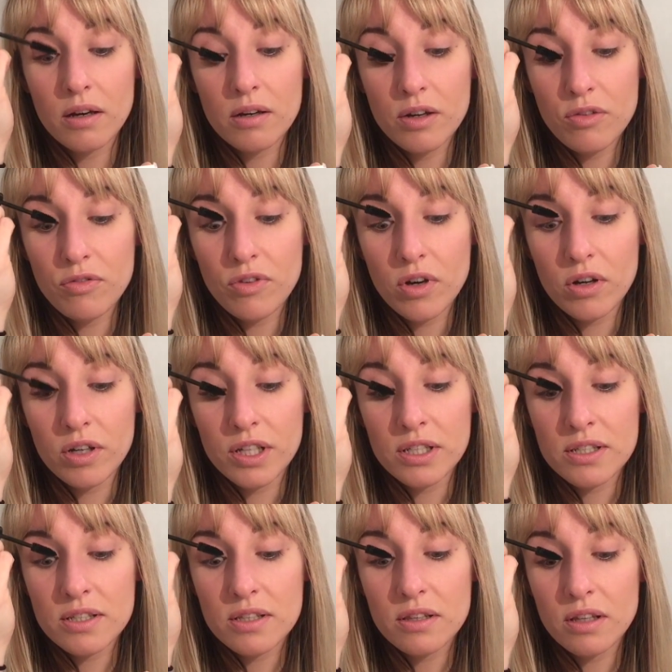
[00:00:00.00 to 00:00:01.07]
I
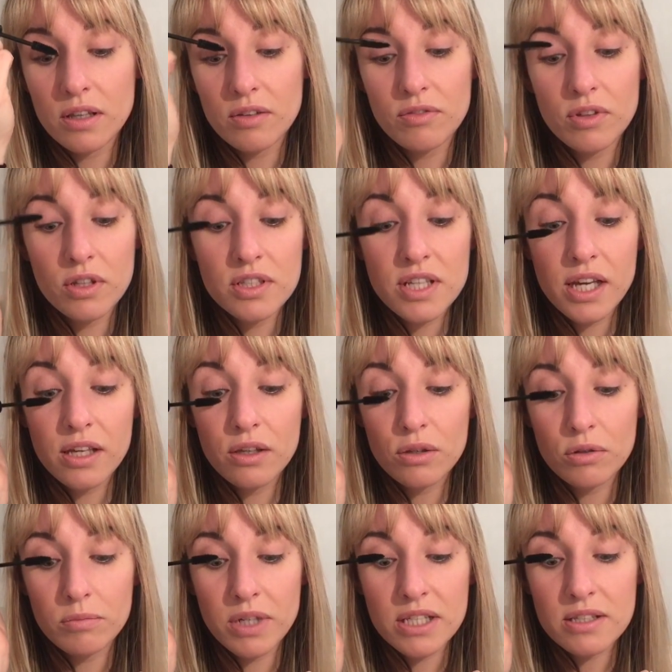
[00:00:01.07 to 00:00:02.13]
find that if you take
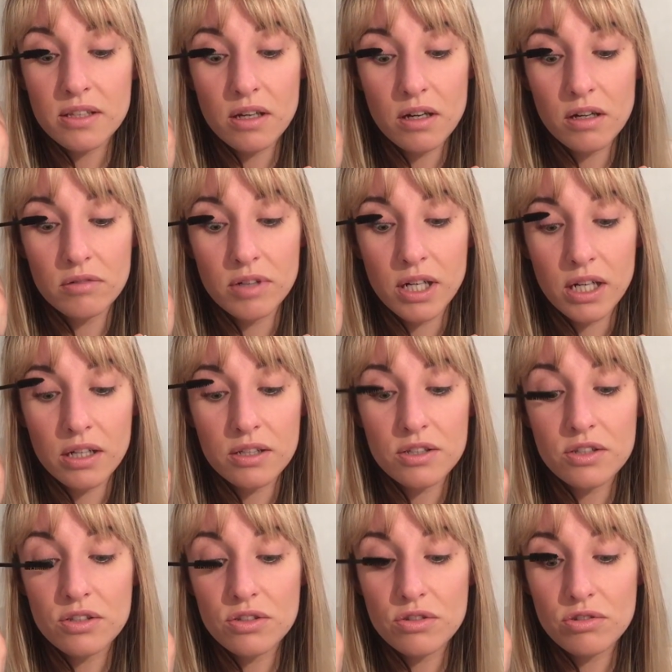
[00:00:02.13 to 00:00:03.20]
your mascara
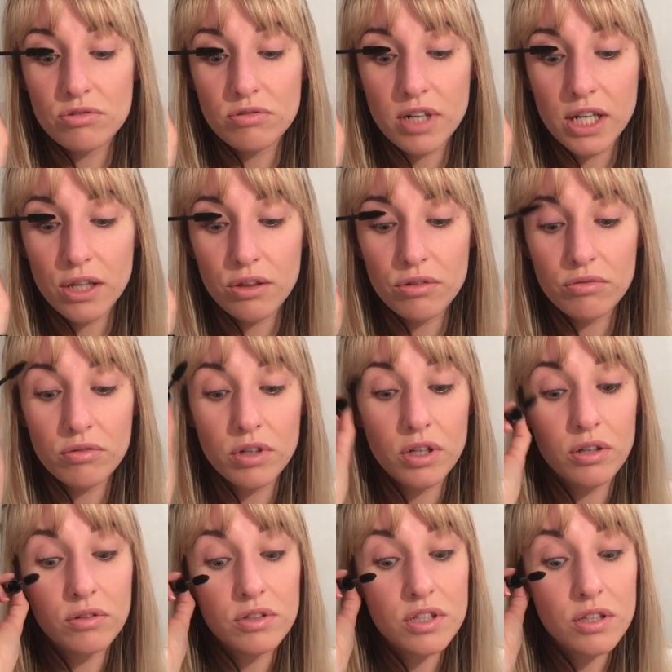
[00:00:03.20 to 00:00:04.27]
straight
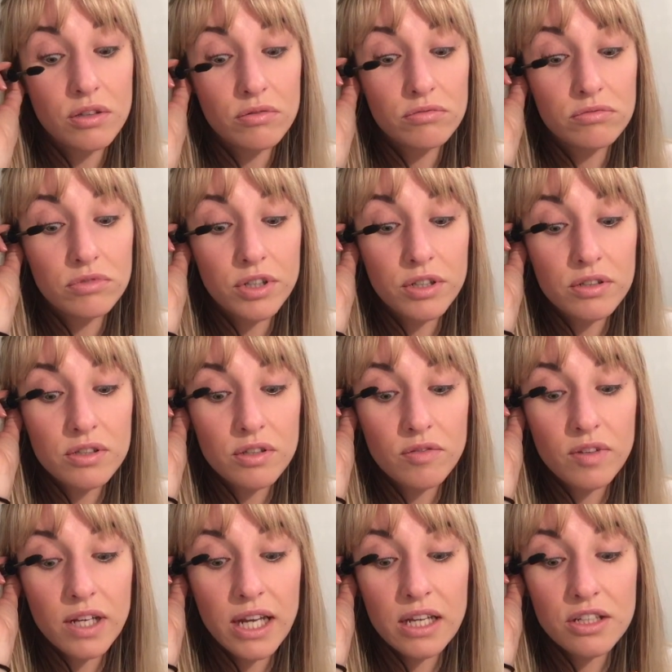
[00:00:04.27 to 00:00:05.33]
through to the roots
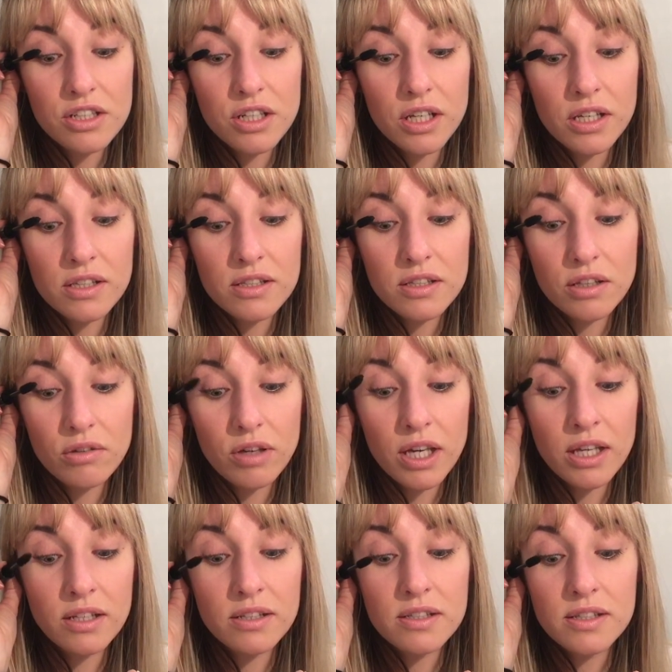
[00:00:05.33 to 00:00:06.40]
of the lashes, you
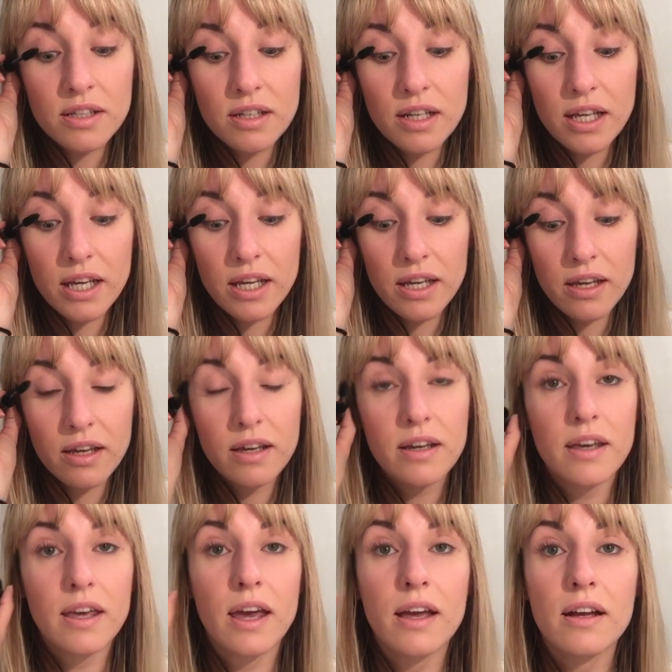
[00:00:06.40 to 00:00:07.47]
instantly
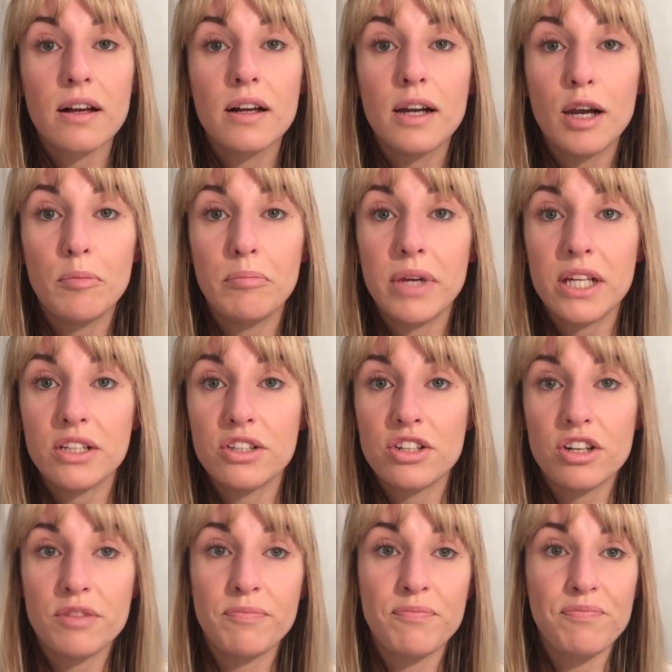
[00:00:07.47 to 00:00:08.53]
get
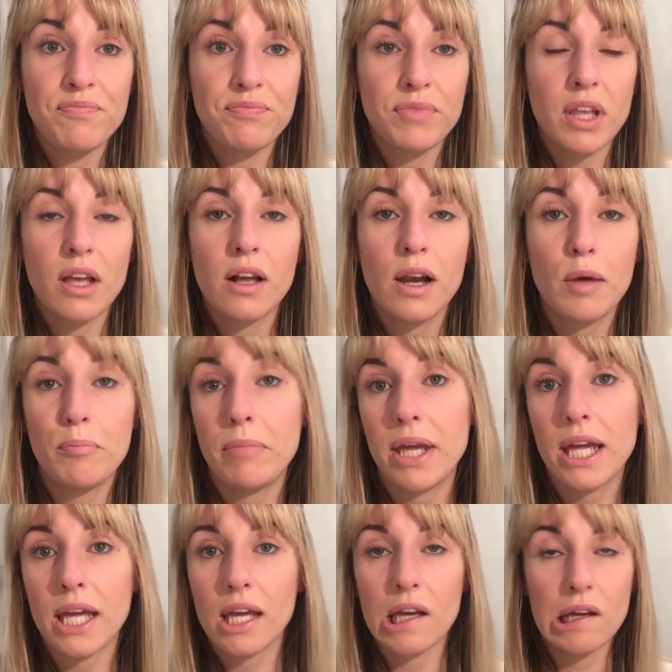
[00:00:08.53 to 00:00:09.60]

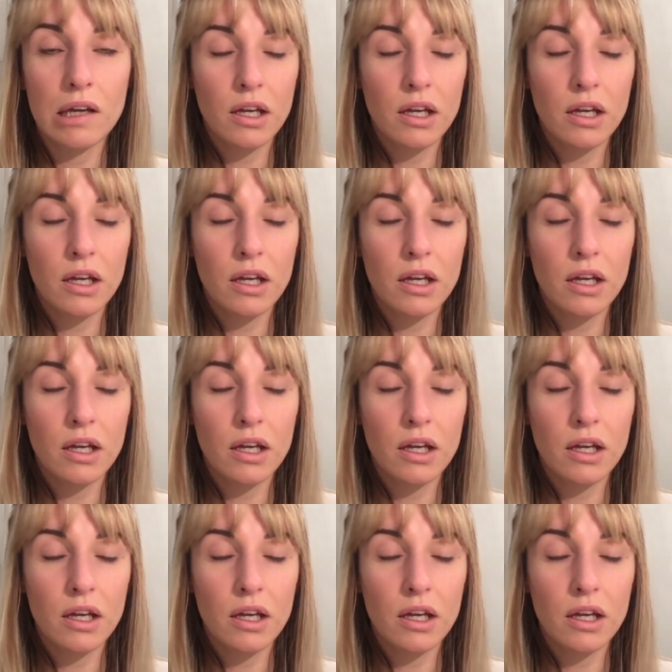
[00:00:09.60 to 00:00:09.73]
clumping.